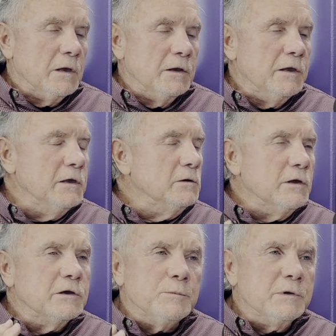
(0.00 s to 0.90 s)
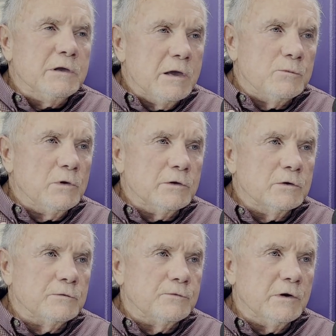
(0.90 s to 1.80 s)
he and Lincoln became really
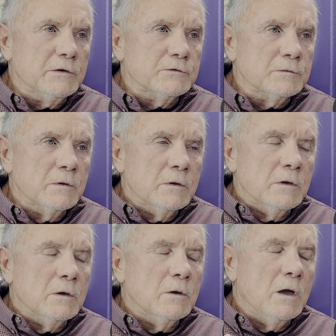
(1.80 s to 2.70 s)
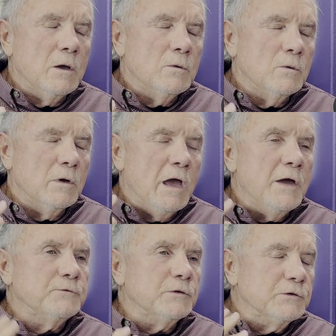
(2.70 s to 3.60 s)
good friends.
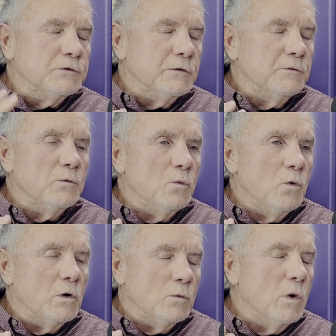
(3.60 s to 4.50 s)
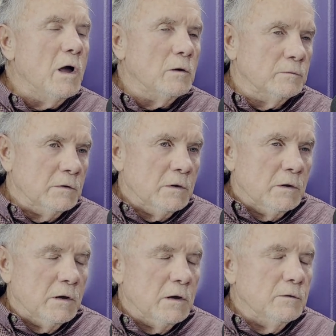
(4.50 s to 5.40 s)
After the Civil War,
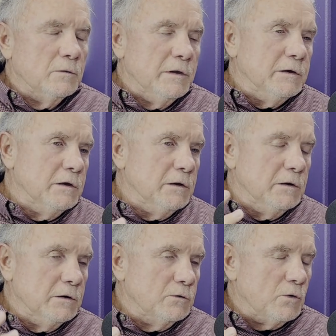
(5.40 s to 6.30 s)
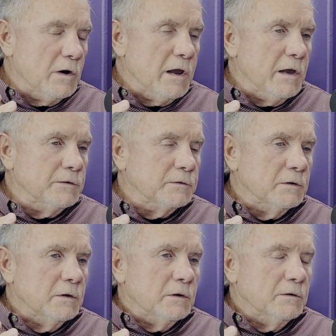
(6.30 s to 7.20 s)
Lincoln and Grant,
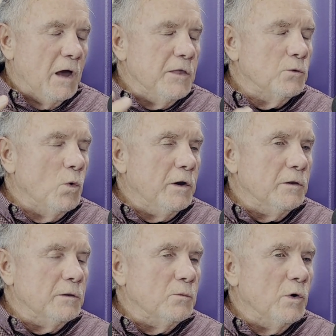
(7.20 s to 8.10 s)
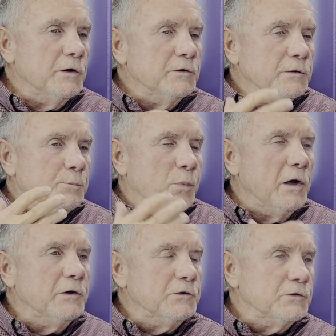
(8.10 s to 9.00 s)
neither one of them wanted to
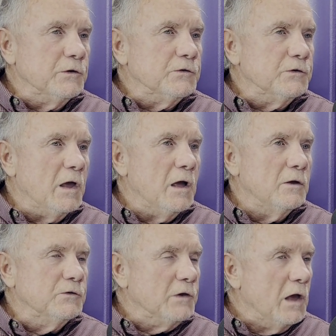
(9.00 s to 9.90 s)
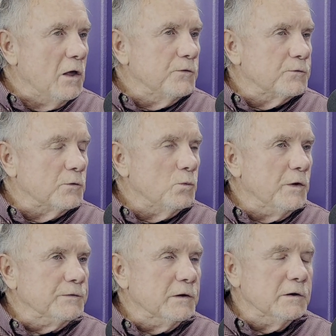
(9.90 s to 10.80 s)
punish the South for
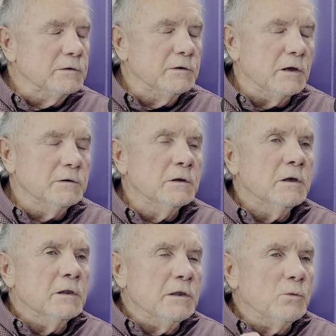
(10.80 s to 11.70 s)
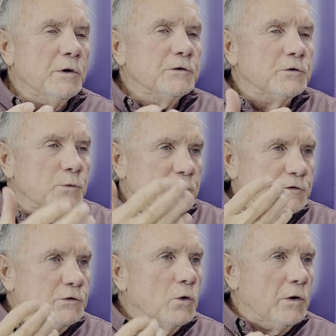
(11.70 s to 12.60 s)
what they had done. They wanted to
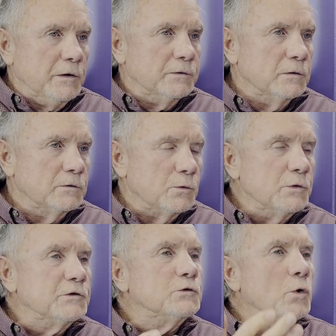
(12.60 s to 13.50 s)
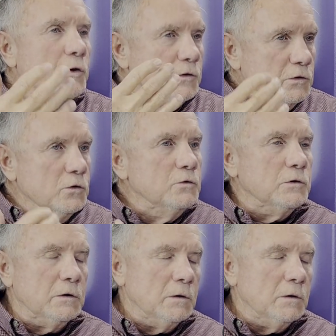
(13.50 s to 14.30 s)
restore it, to restore the Union.